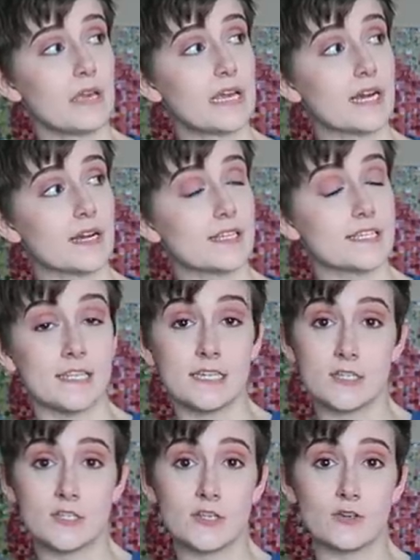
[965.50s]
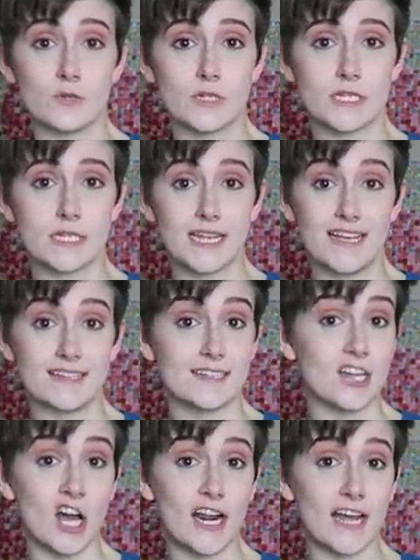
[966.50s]
because this suit is
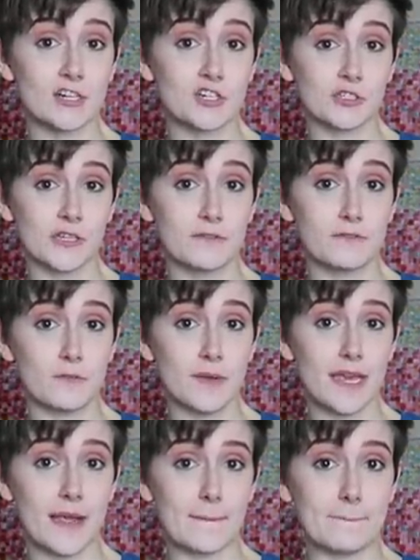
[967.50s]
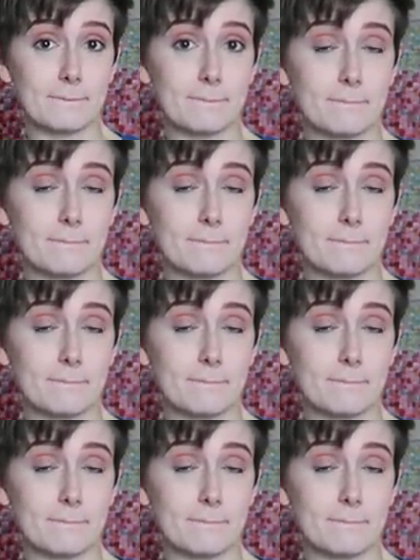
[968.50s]
not actually for me.